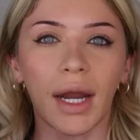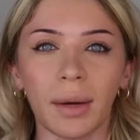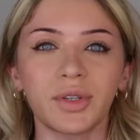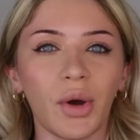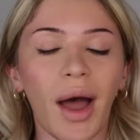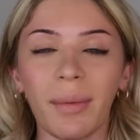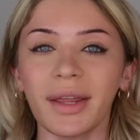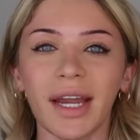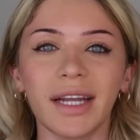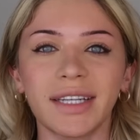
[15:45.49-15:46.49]
And I'm so
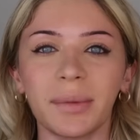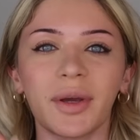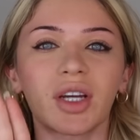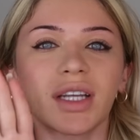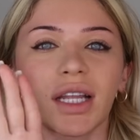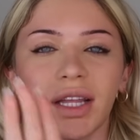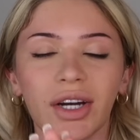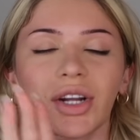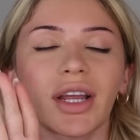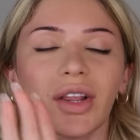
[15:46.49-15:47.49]
happy that I did because it
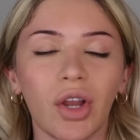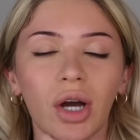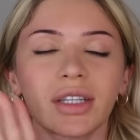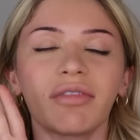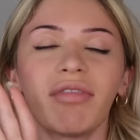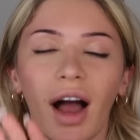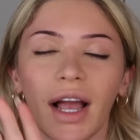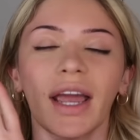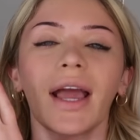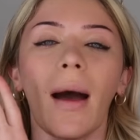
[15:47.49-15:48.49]
literally looked
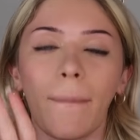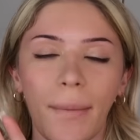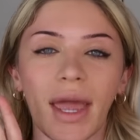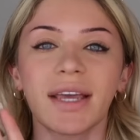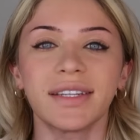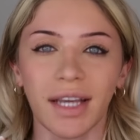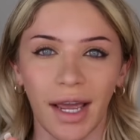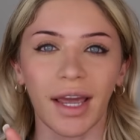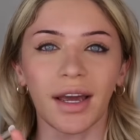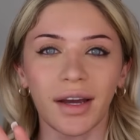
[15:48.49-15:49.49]
fucking
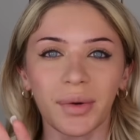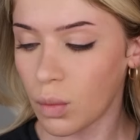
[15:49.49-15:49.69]
amazing.